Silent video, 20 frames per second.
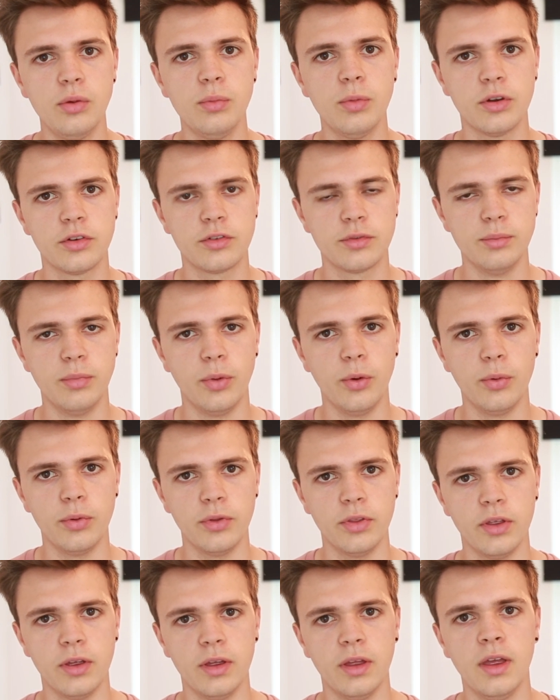much more
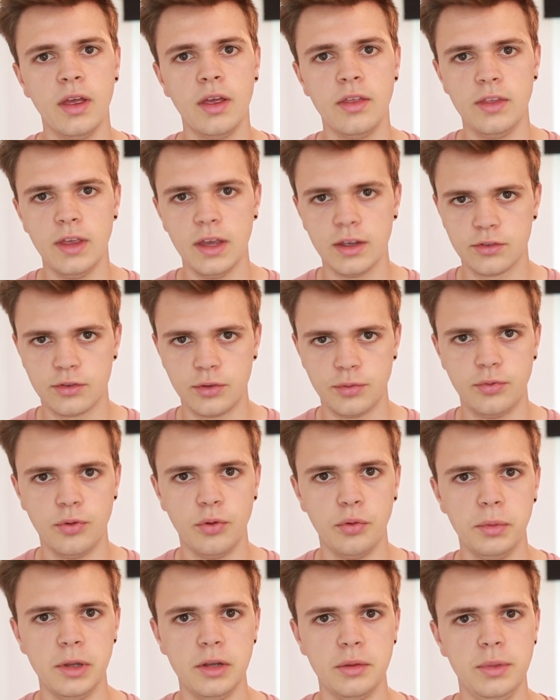that the extra
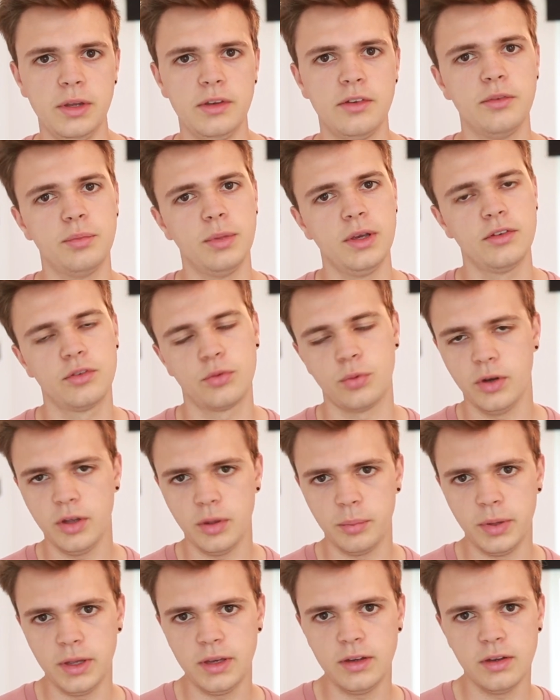4mm makes quite a
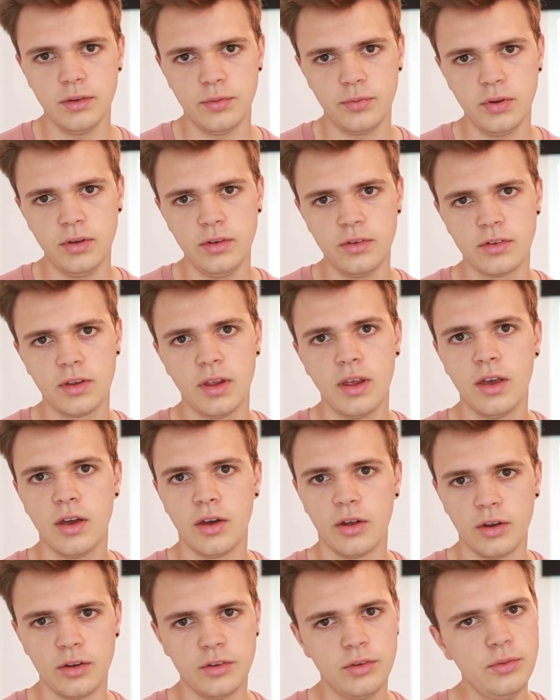big difference,
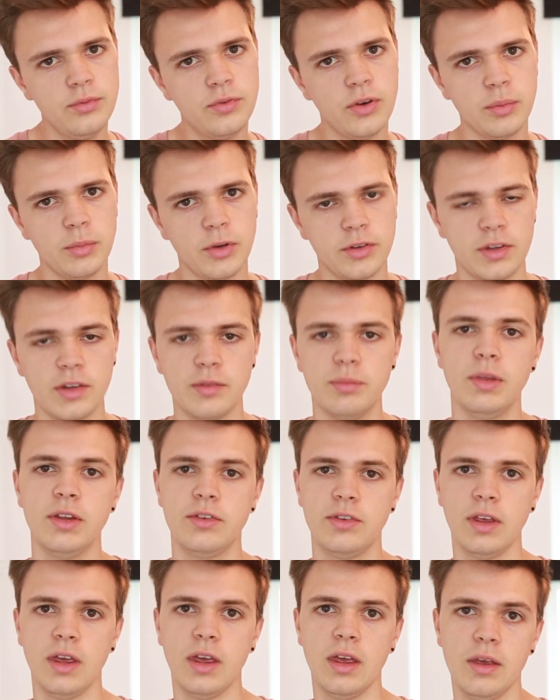and I do find myself
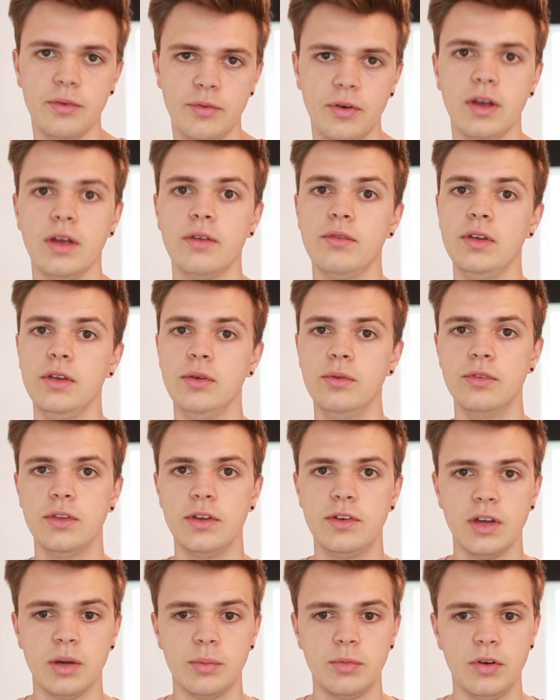missing it if I ever use the
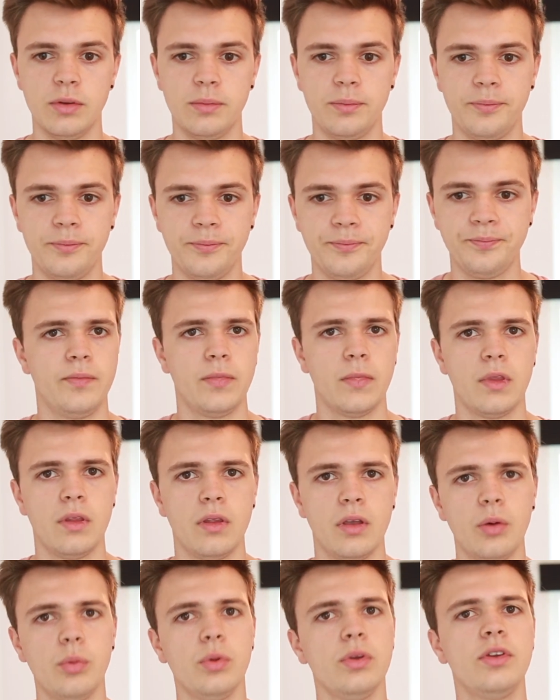Tamron.
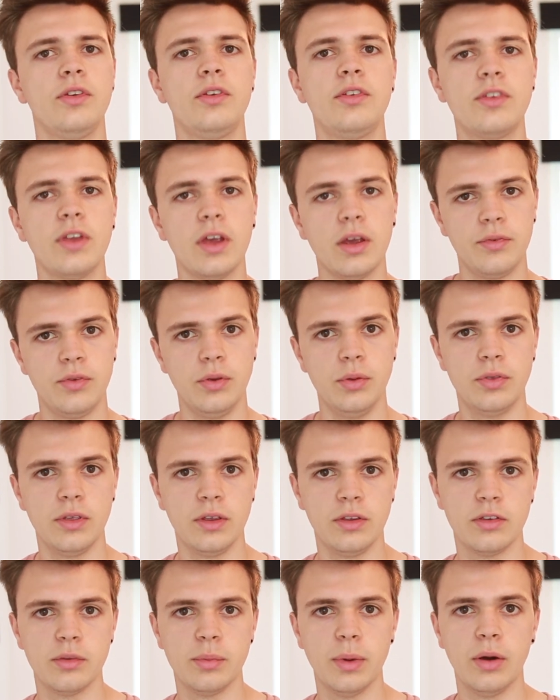I wanted to say a few
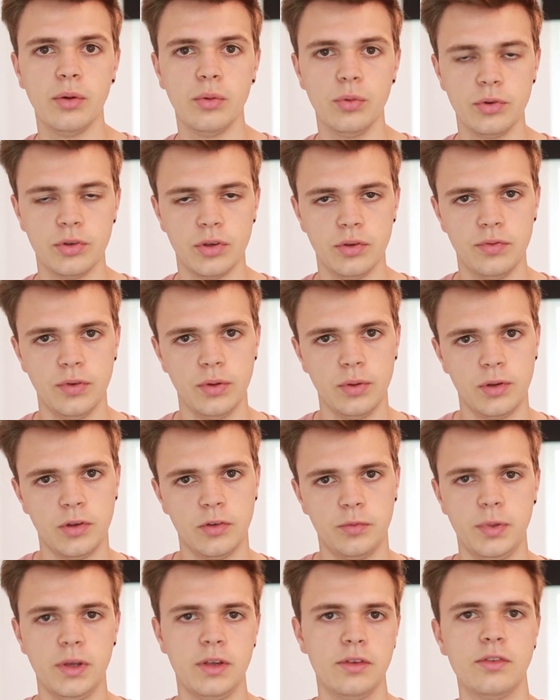things about
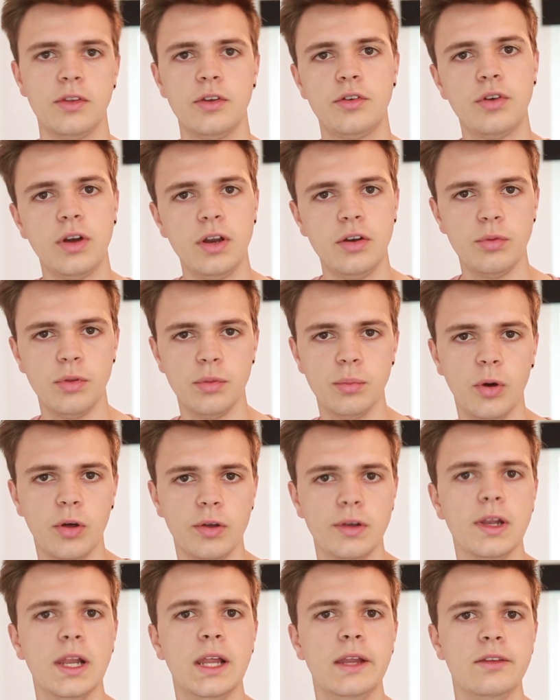autofocus, because the trend with
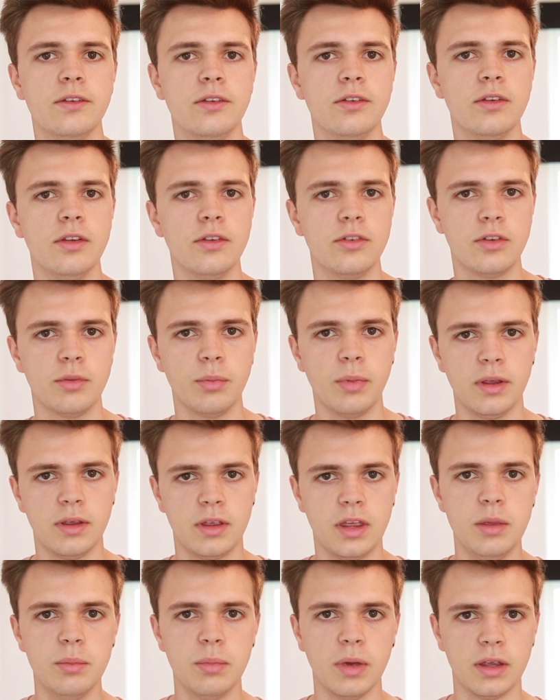modern lenses is to
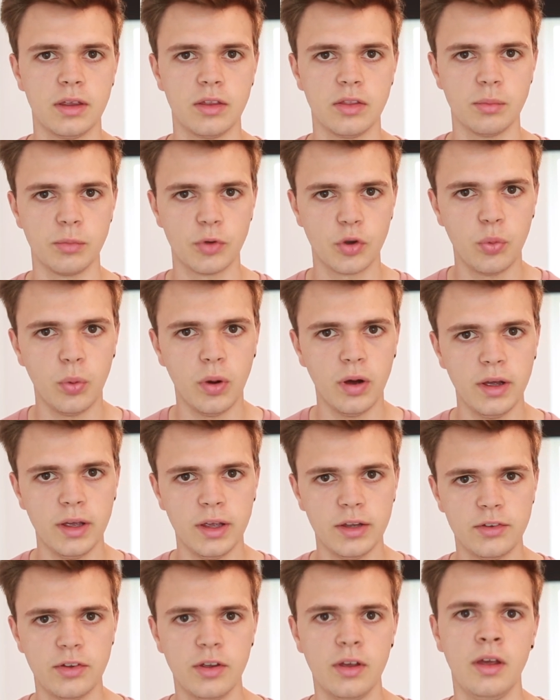keep making them
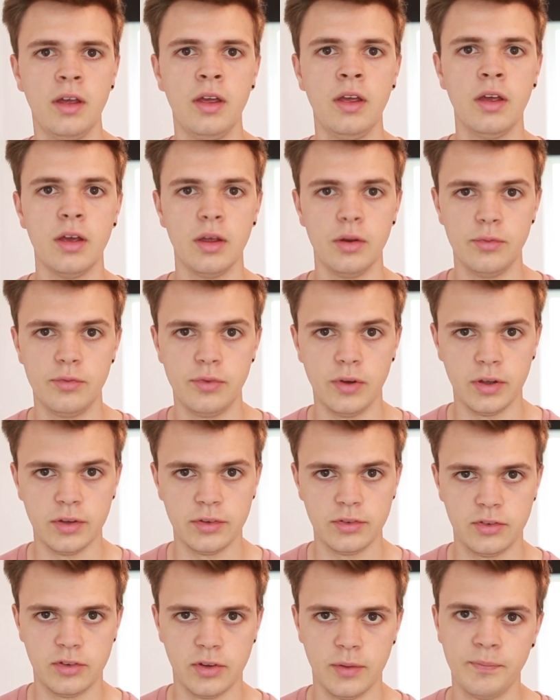quieter and
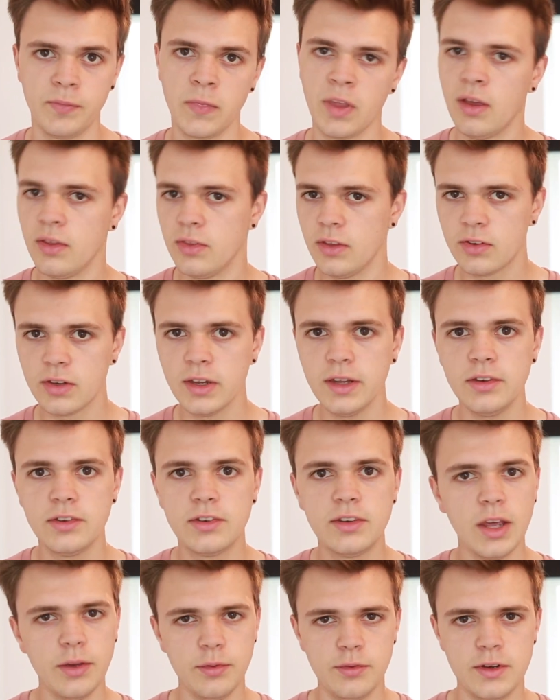faster. This lens
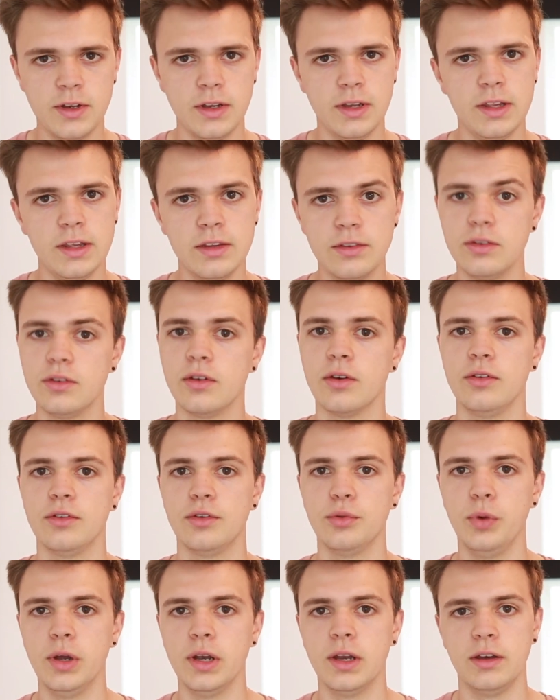definitely isn't going
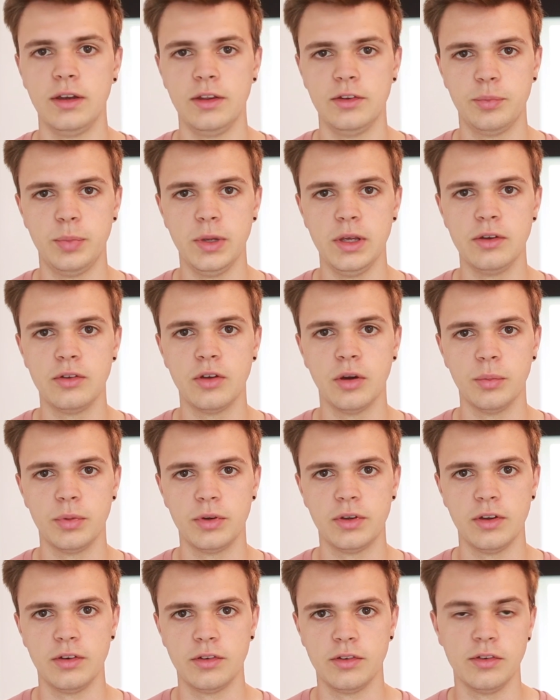to win any speed
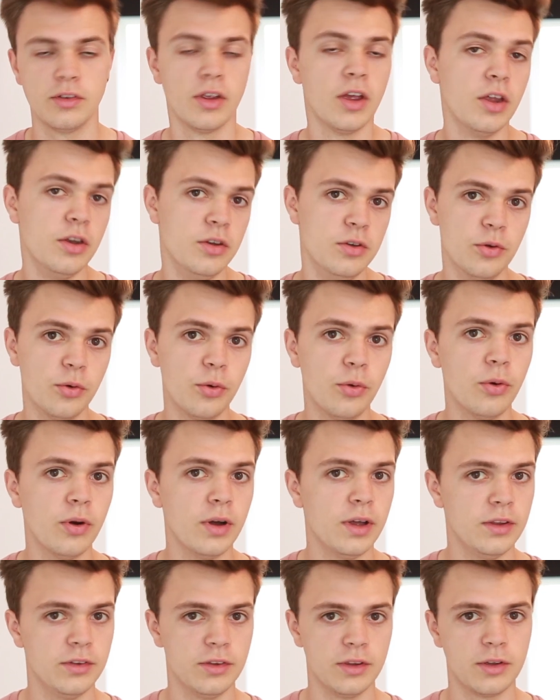competitions,
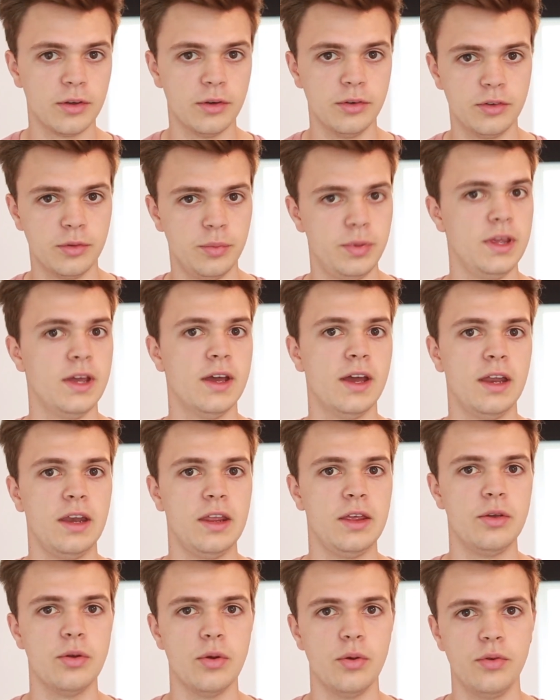nor is it going to be
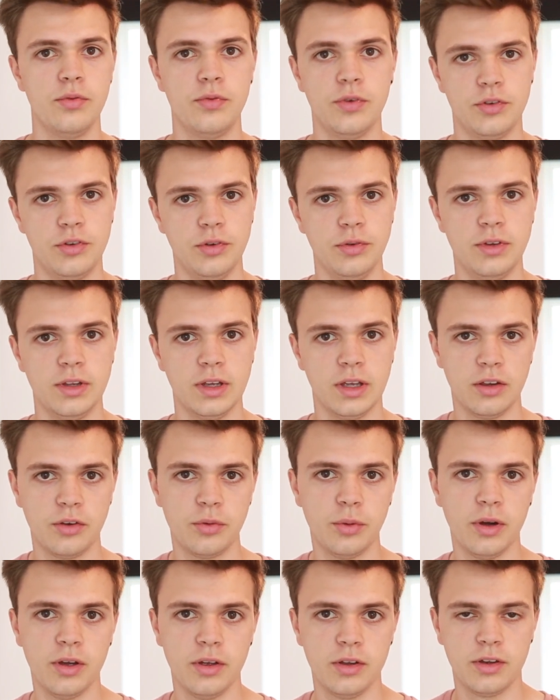any good for shooting in
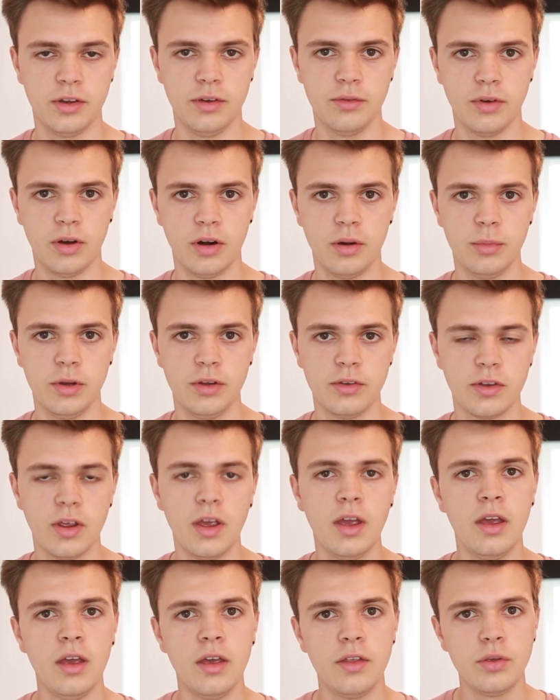quiet environments.
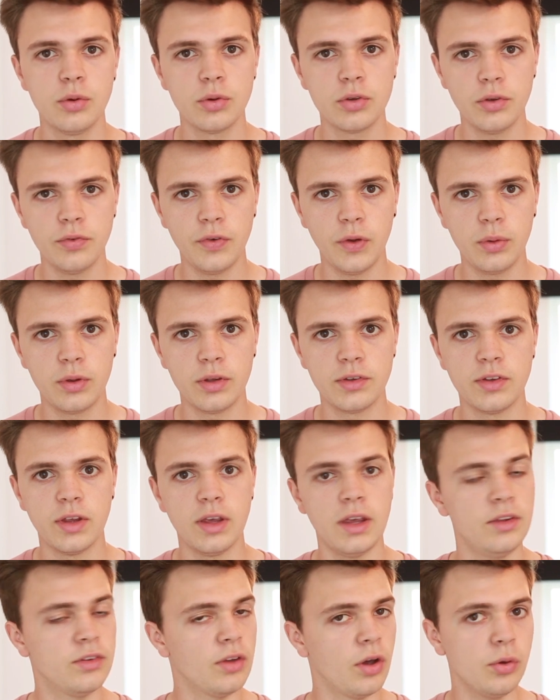The autofocus
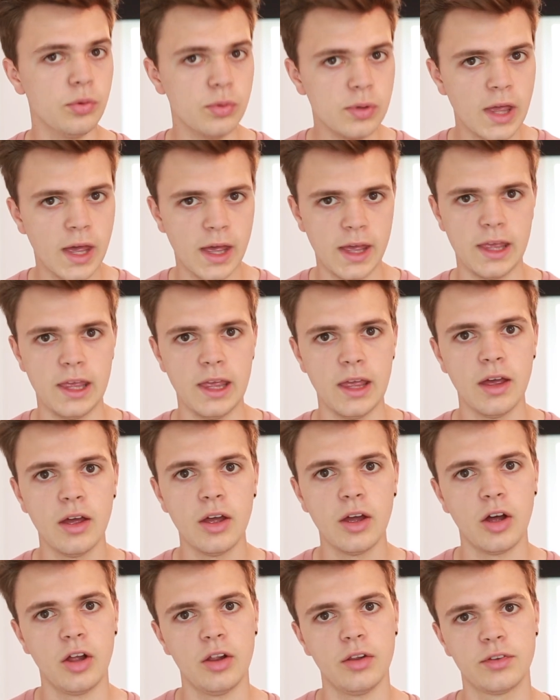is okay,
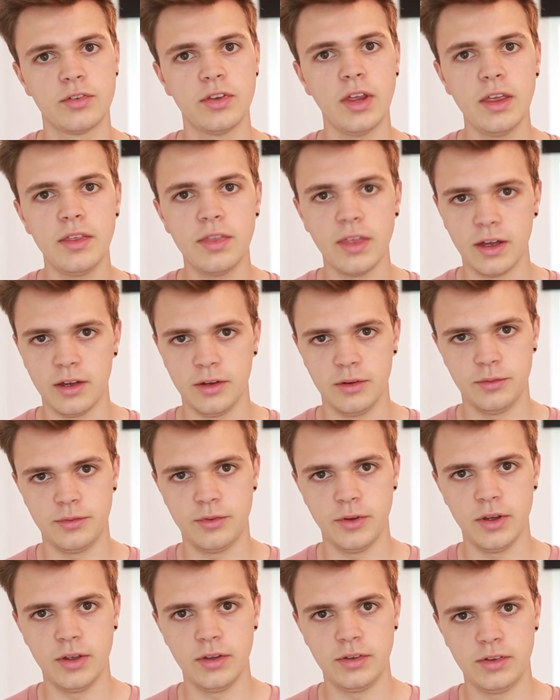I'll say that at
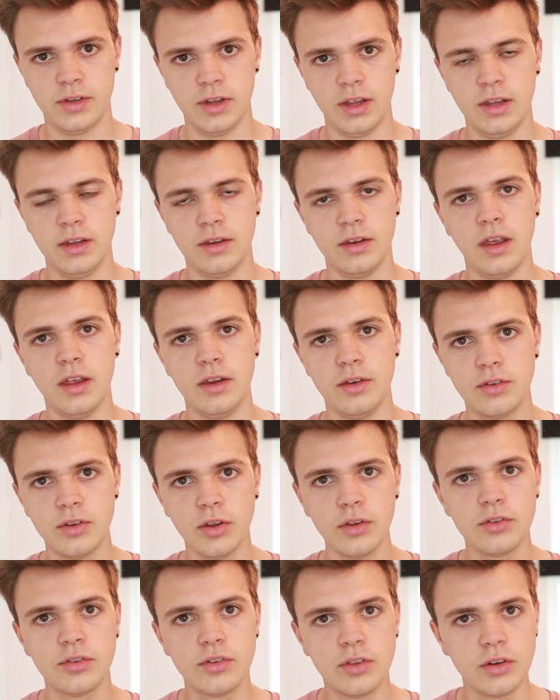first. It
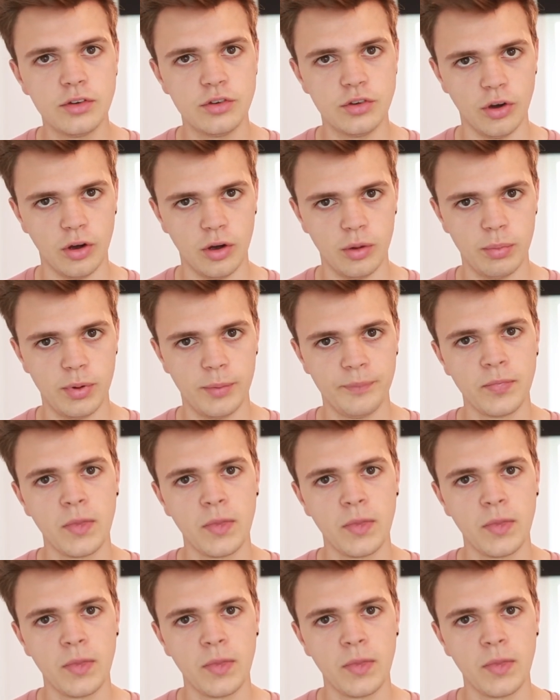does the job,